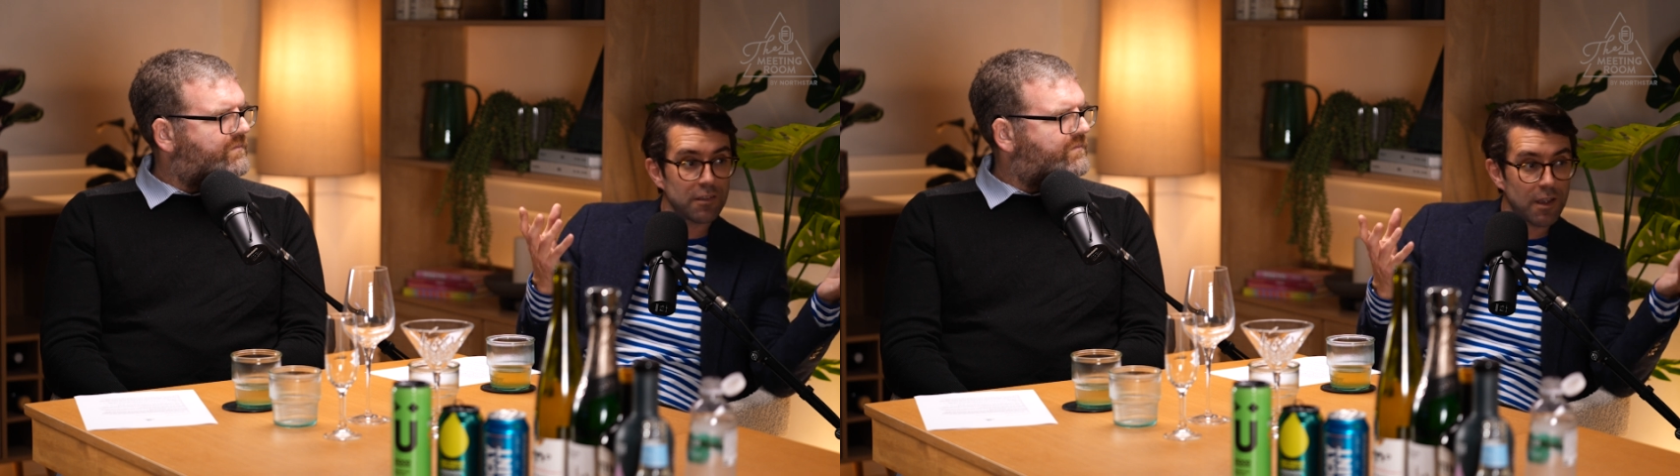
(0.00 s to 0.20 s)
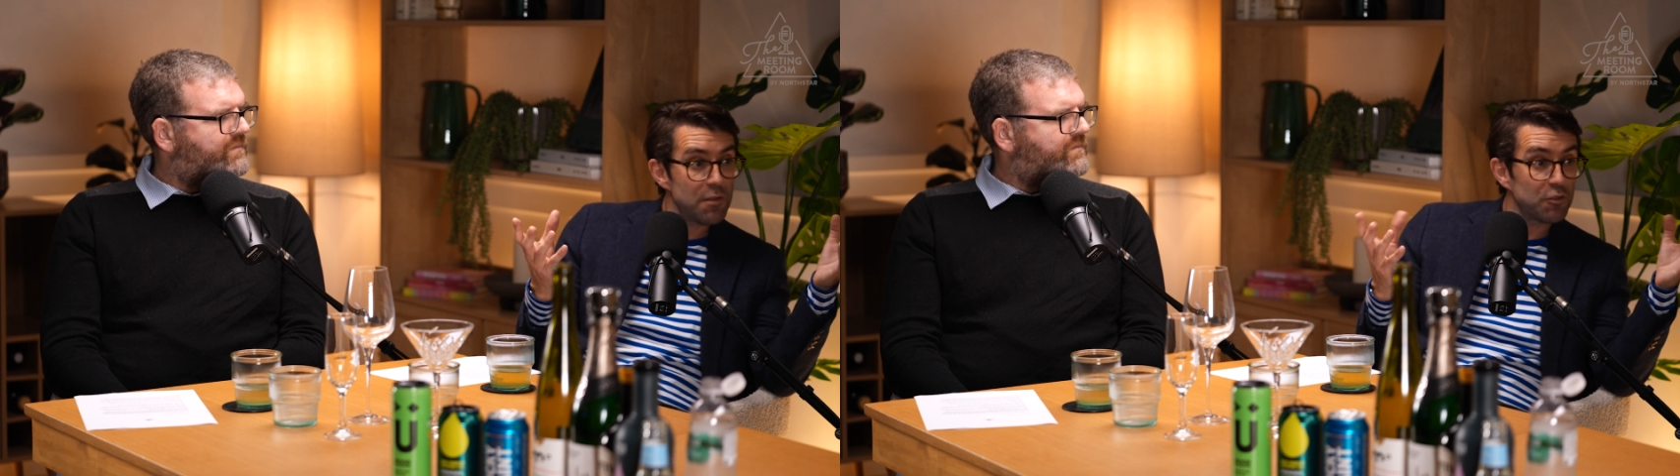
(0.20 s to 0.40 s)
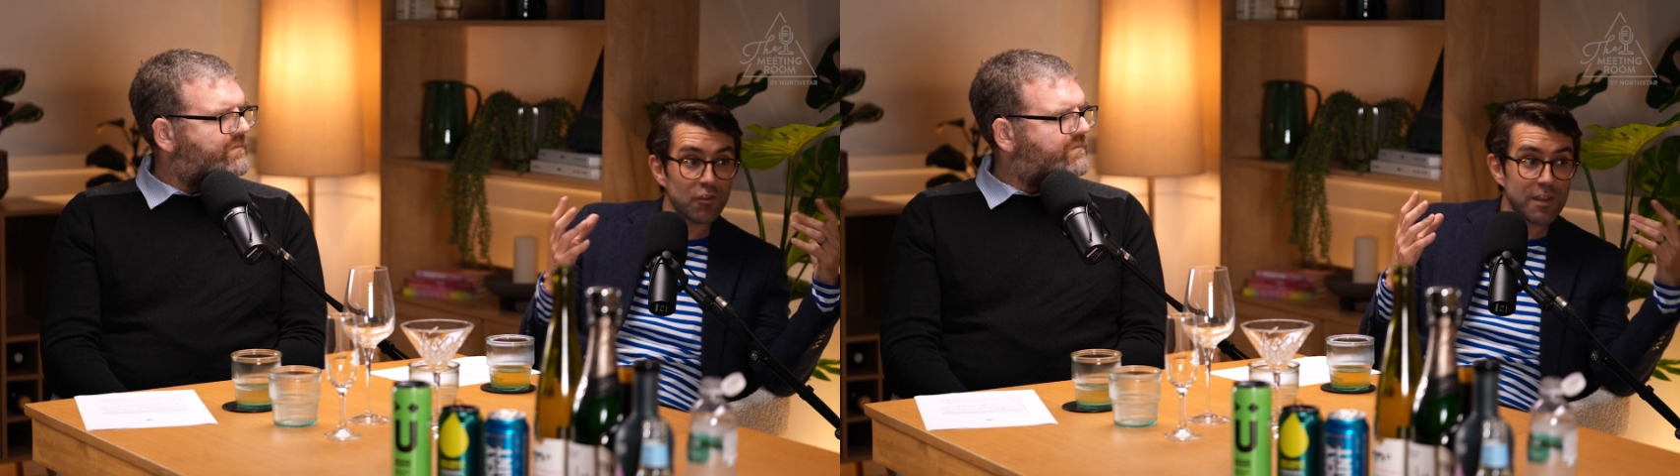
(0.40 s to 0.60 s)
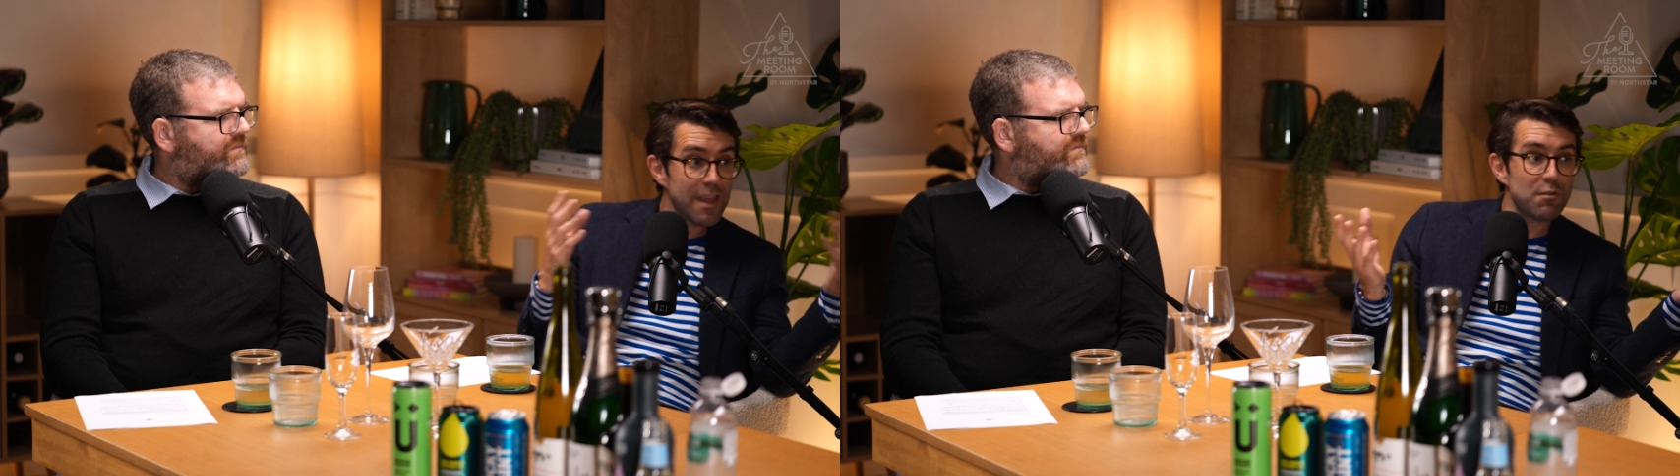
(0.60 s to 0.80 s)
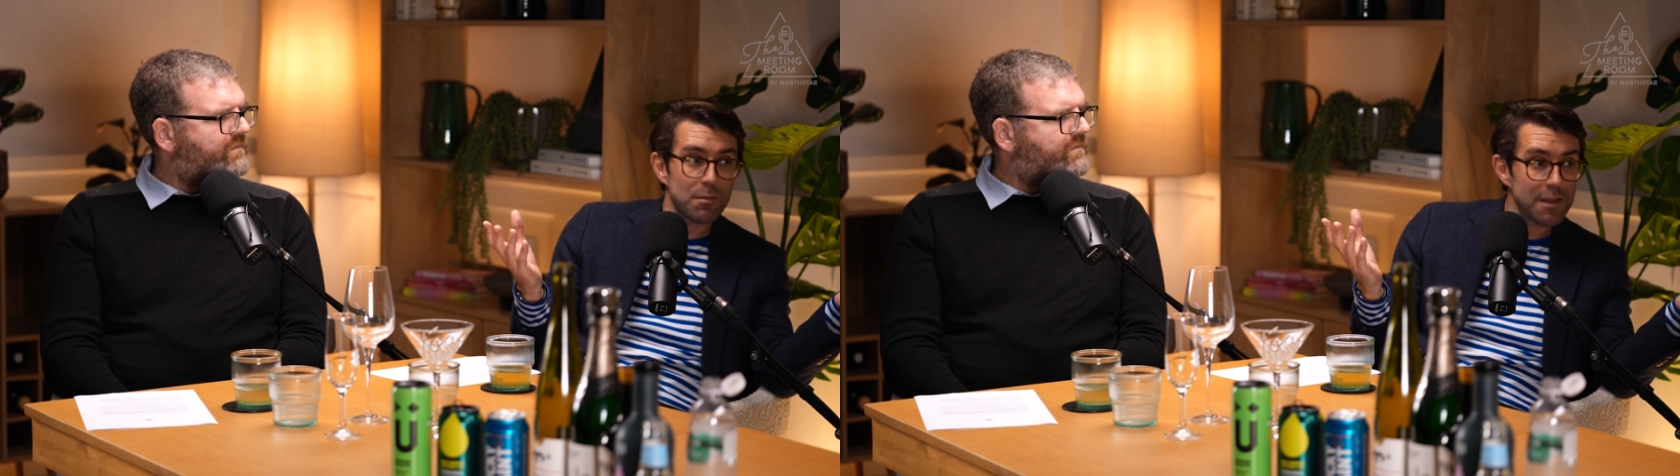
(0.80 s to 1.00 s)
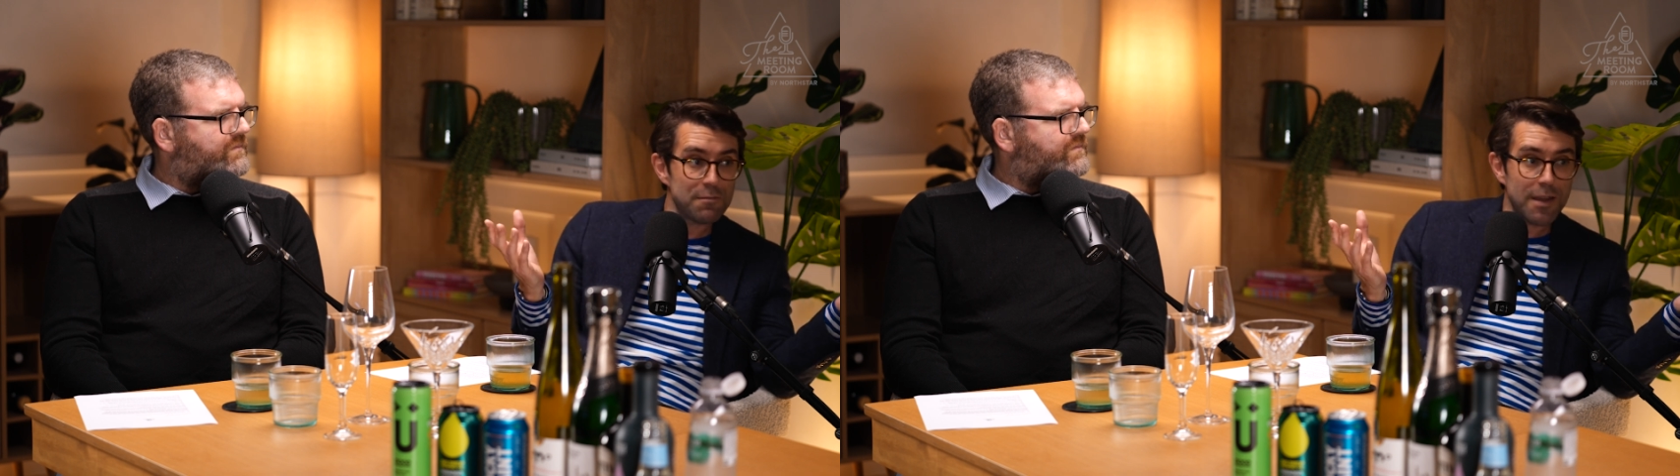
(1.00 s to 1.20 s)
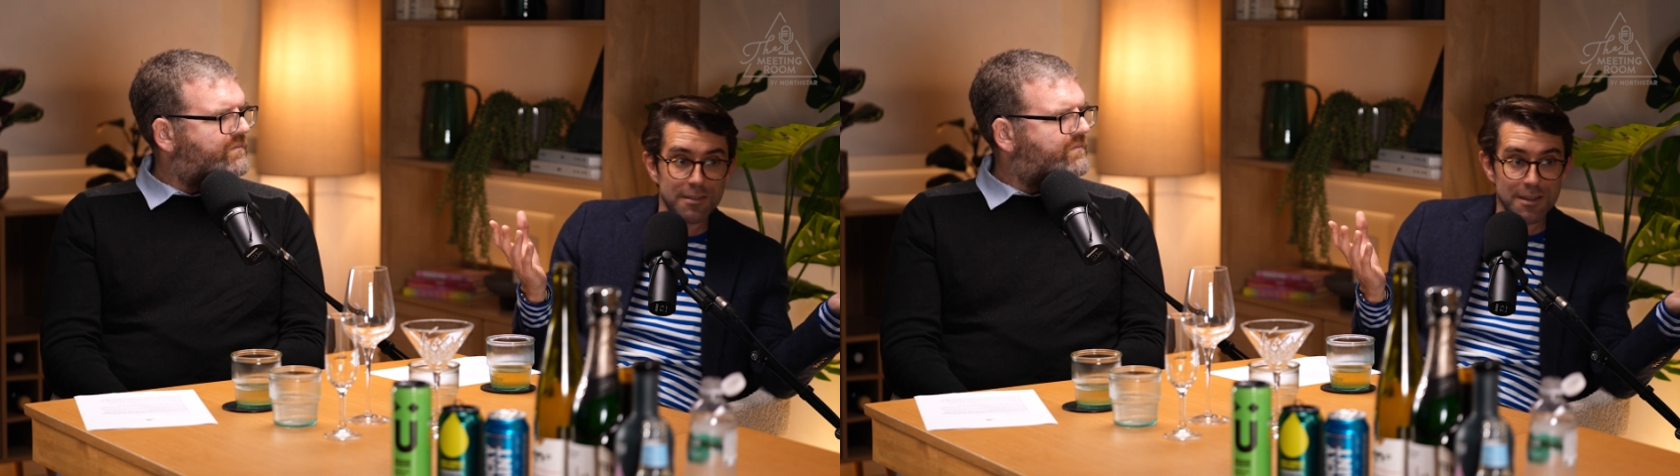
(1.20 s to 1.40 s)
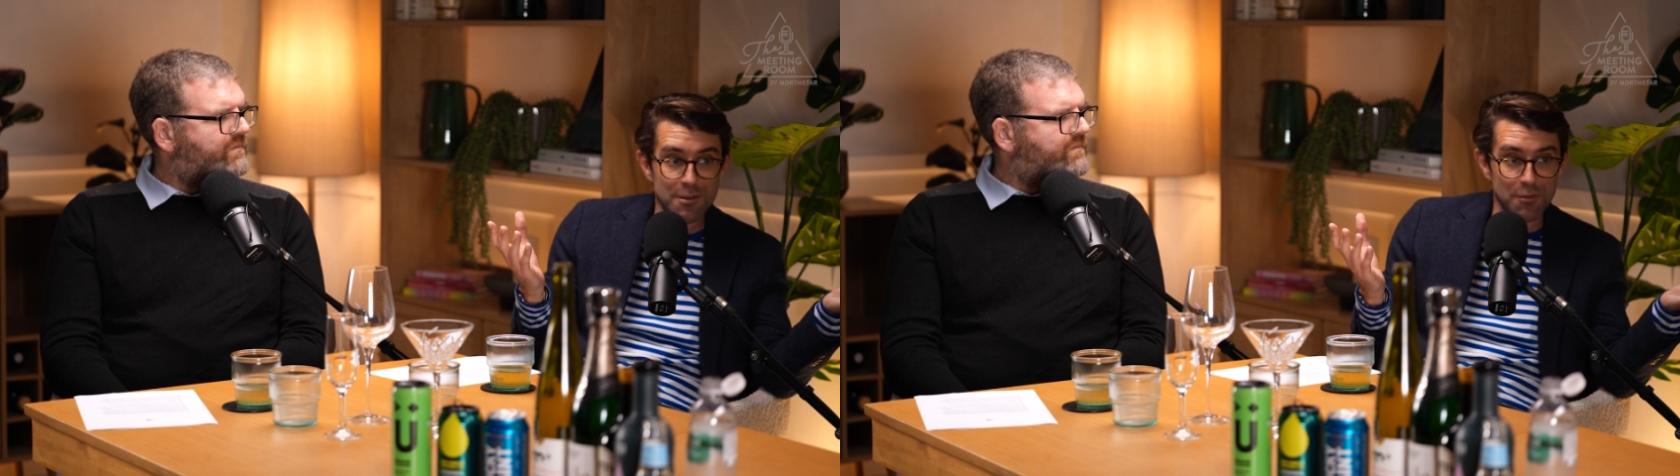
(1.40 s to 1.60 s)
They either just give up the
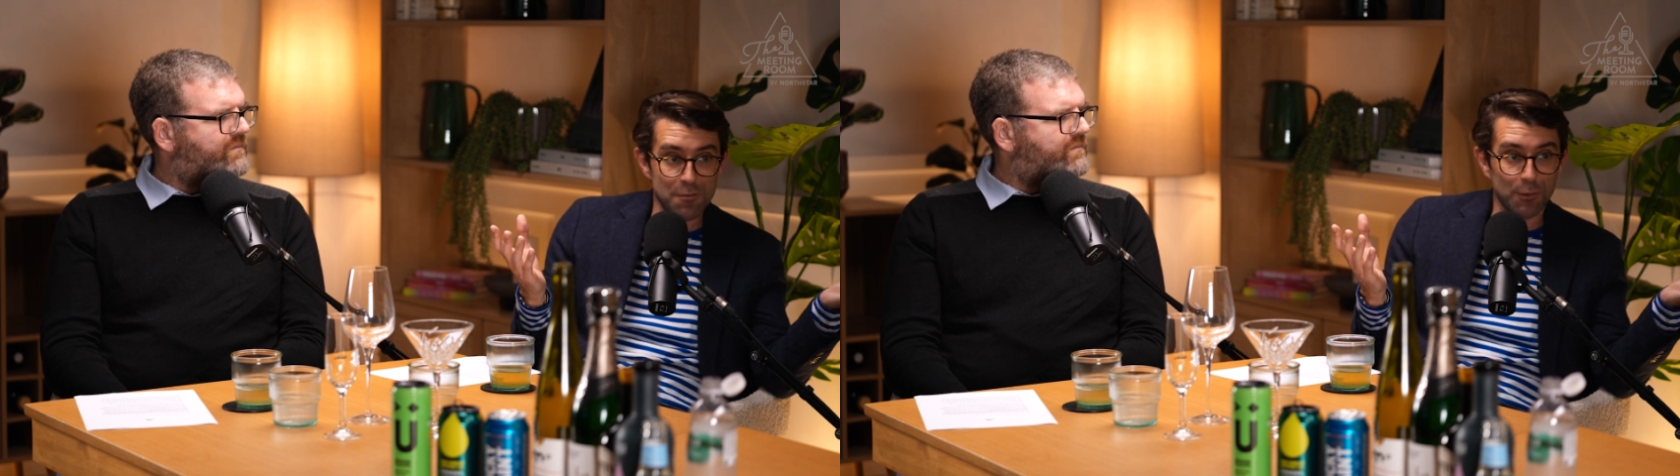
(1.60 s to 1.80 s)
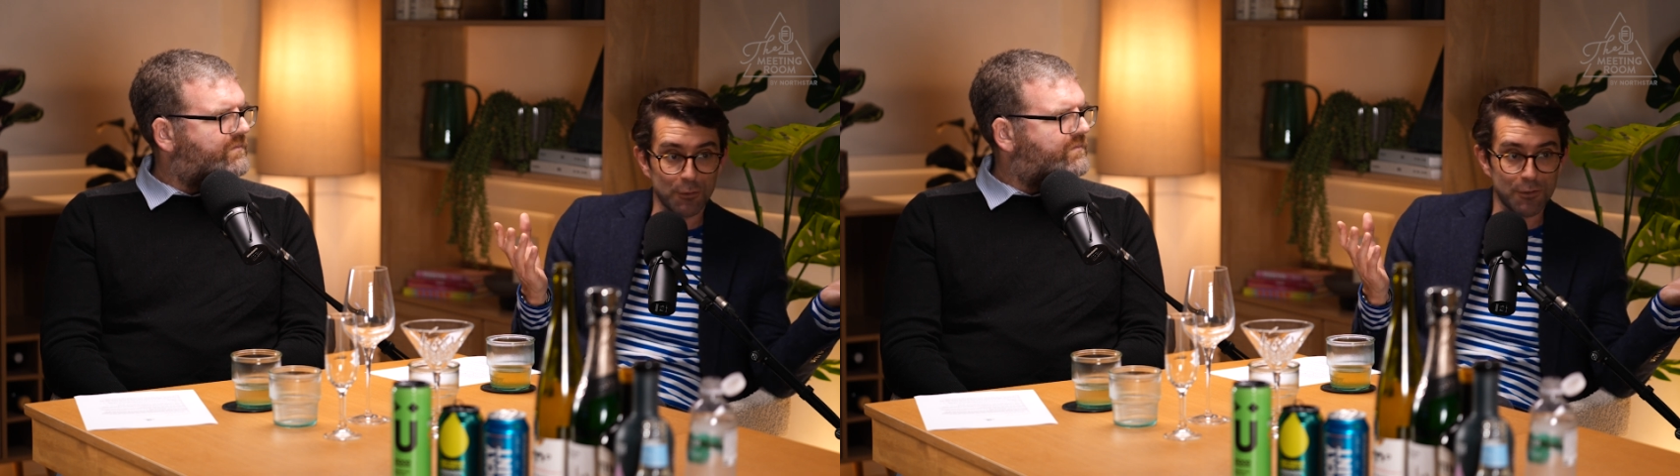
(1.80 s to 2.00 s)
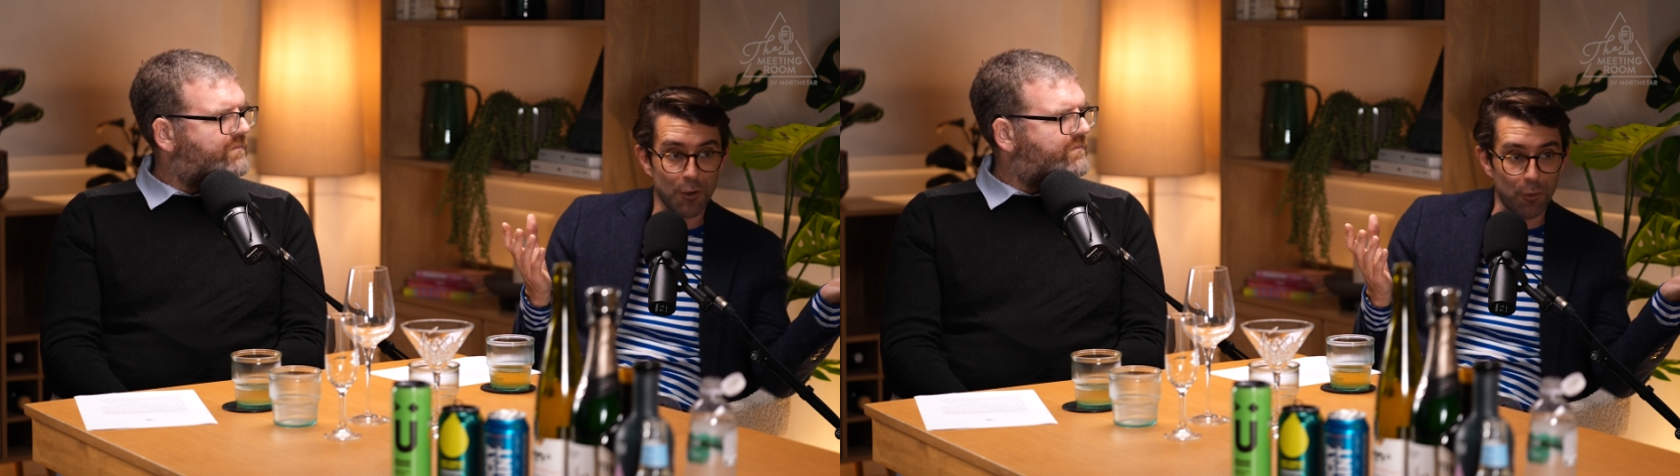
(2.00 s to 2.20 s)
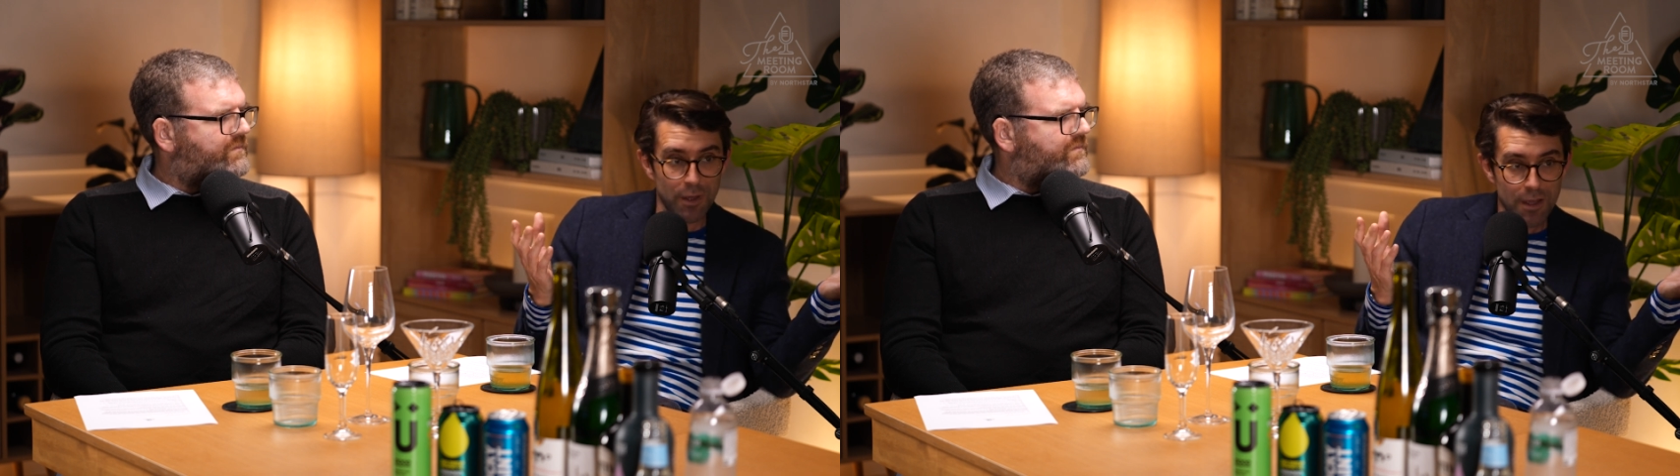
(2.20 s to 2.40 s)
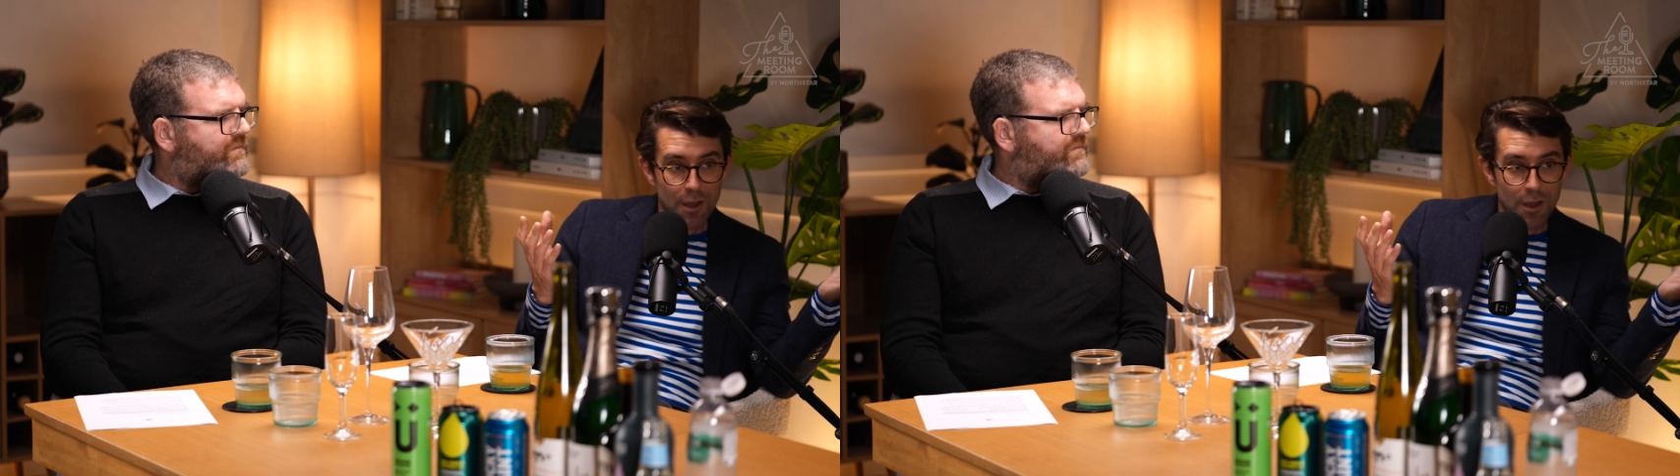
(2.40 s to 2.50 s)
events industry full stop,